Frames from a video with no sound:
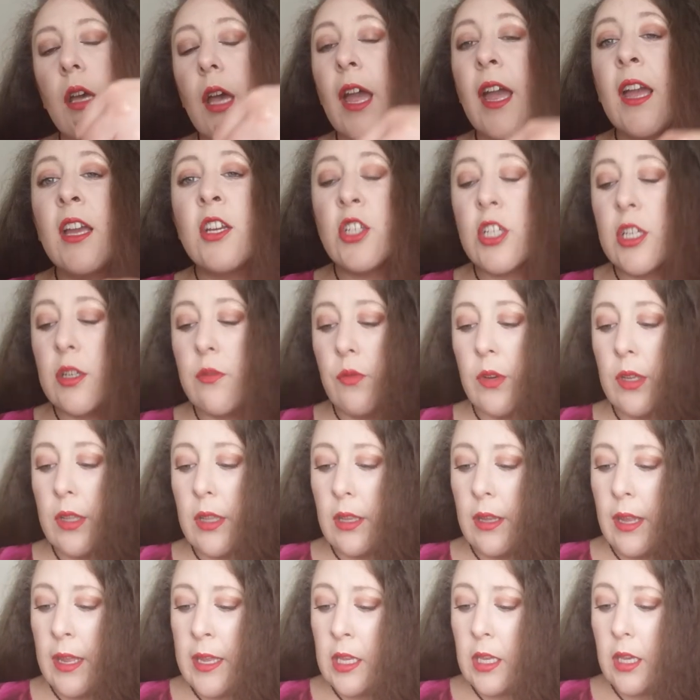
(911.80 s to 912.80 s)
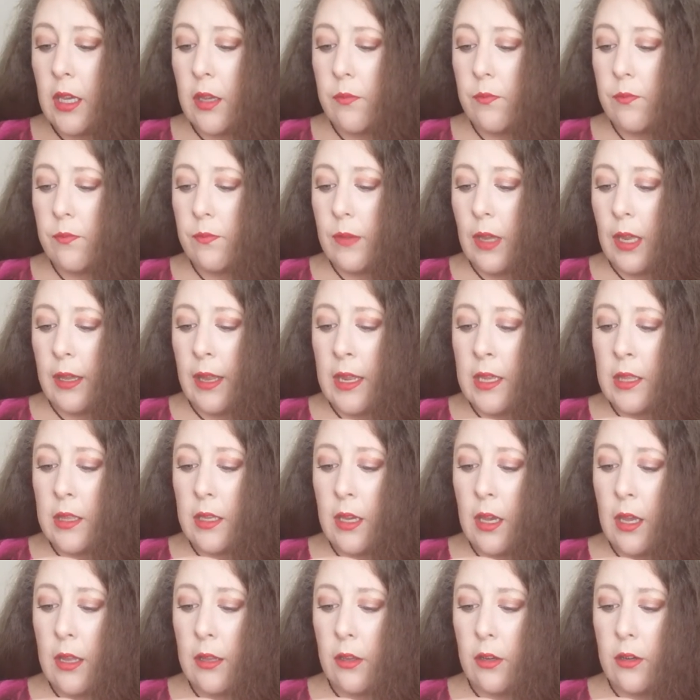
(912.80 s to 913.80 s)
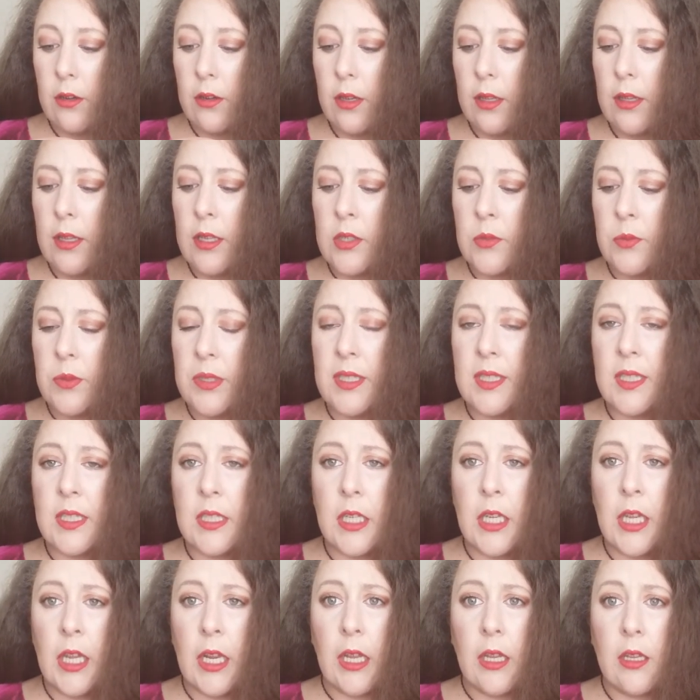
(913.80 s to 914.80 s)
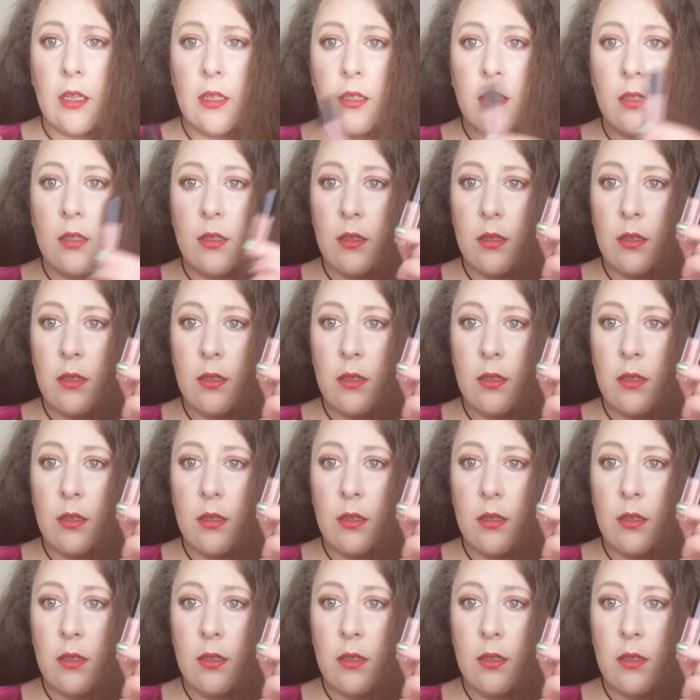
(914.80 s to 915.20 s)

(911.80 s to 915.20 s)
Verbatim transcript: I actually really like it. I like the color, and this one's Sienna.